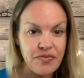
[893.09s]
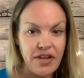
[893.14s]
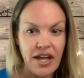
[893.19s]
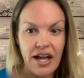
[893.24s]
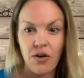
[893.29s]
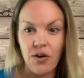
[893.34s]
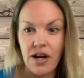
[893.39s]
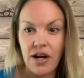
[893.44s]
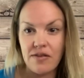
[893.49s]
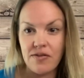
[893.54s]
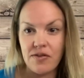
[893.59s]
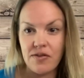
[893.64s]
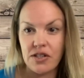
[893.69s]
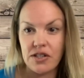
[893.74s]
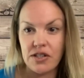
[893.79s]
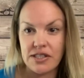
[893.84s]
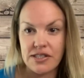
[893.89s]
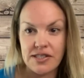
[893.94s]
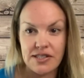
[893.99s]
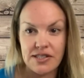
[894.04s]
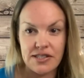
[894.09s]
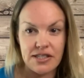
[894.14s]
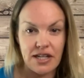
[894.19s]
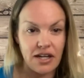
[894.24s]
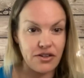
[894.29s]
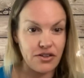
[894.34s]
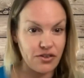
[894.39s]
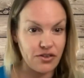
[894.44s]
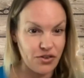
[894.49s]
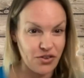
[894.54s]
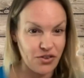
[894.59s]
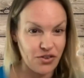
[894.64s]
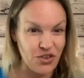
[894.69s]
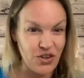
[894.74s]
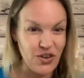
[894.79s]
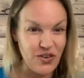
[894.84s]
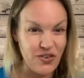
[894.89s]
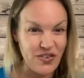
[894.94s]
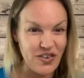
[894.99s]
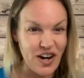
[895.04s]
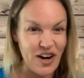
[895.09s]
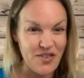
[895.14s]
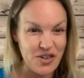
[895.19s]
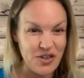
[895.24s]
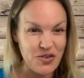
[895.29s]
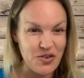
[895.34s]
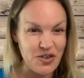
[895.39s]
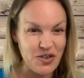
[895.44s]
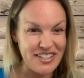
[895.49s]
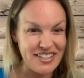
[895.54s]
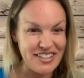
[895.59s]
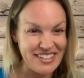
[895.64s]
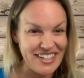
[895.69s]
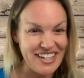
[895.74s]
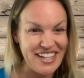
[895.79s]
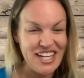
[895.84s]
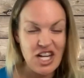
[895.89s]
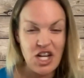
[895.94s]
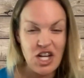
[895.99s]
However, this is not true for everyone.